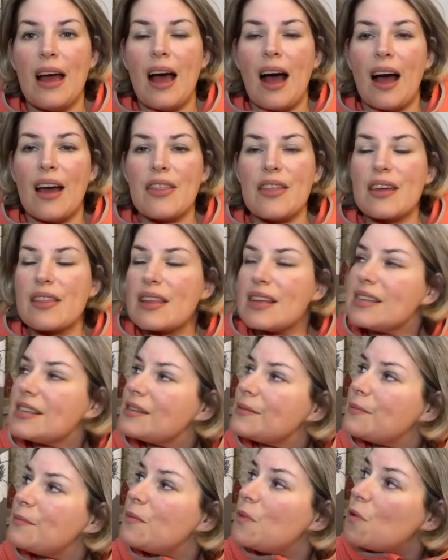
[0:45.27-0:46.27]
I think there's
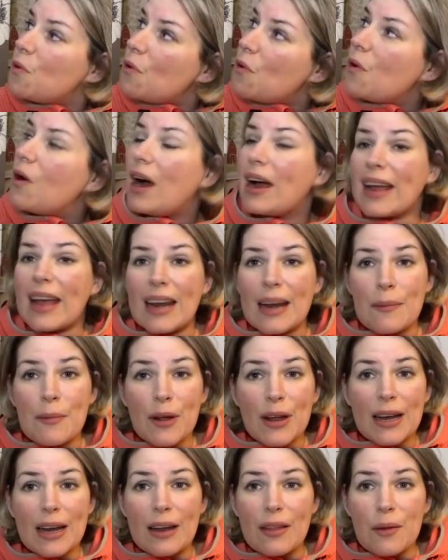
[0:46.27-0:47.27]
some more, again, I'm
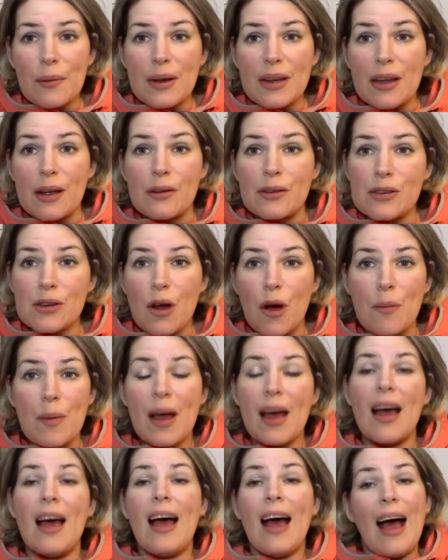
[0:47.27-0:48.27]
looking out the window, stop.
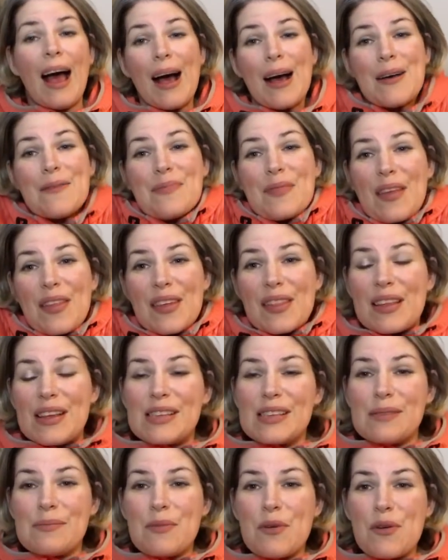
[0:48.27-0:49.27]
I think there's
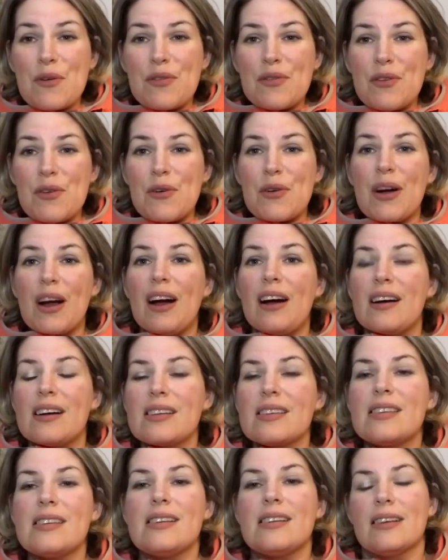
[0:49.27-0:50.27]
some more
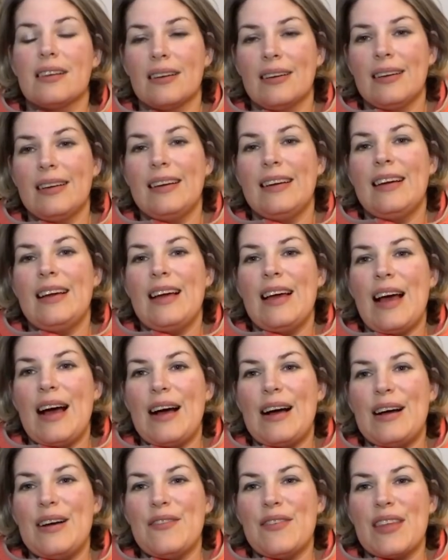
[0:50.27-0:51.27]
forecast
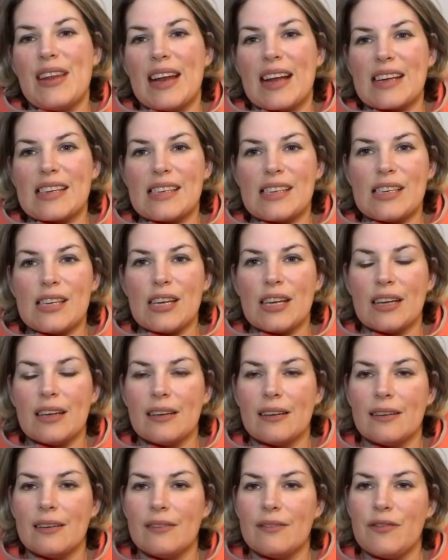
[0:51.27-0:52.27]
over the next
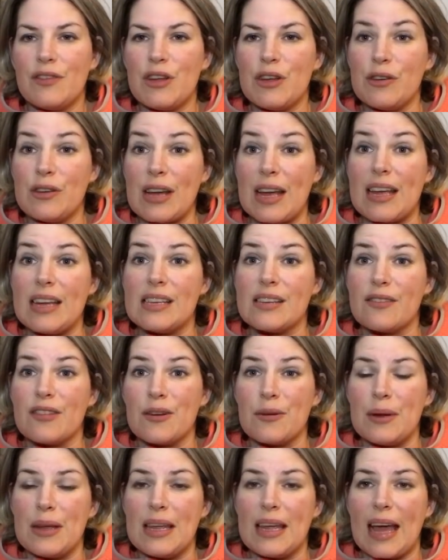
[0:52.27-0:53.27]
few days of the
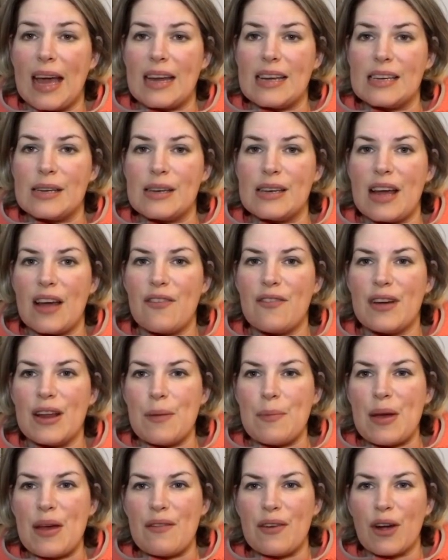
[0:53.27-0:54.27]
weekend, and definitely a
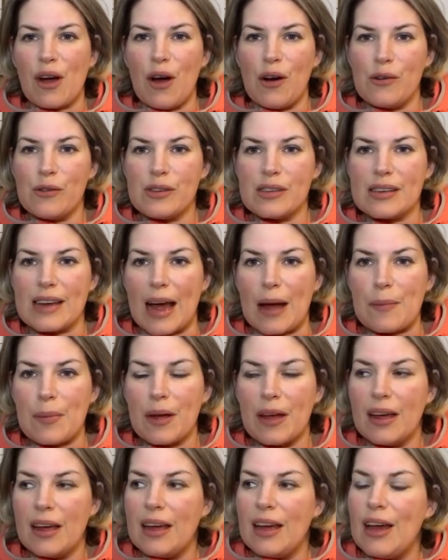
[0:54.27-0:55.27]
bit of a cold snap,
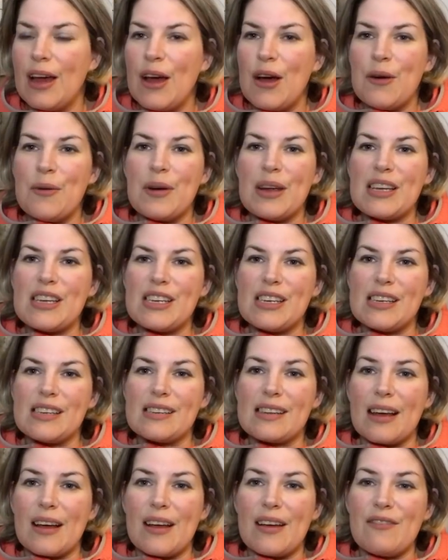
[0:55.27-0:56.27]
which is
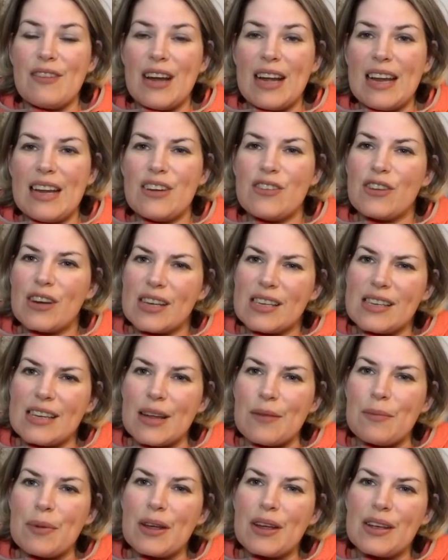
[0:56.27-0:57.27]
really
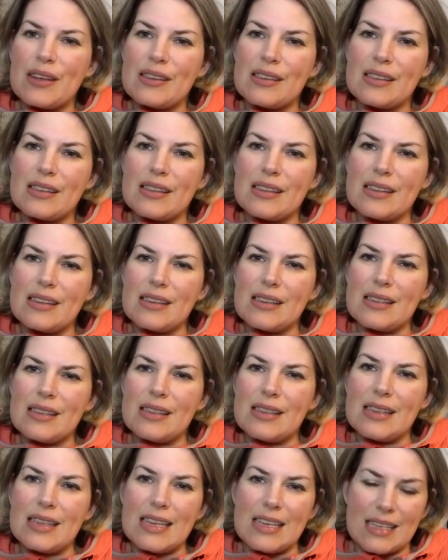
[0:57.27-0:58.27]
interesting because
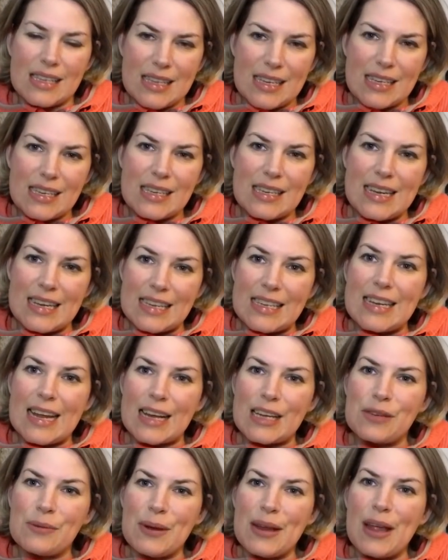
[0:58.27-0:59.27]
it's
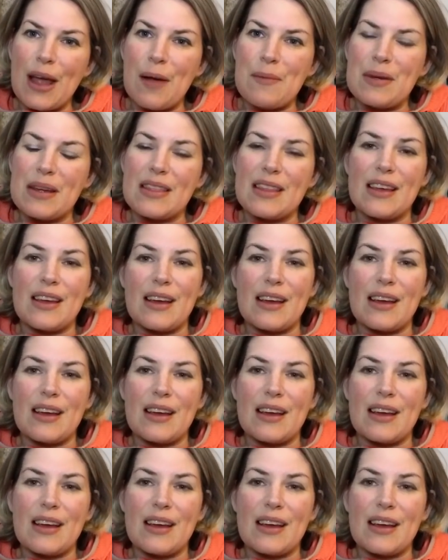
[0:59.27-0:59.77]
next week coming that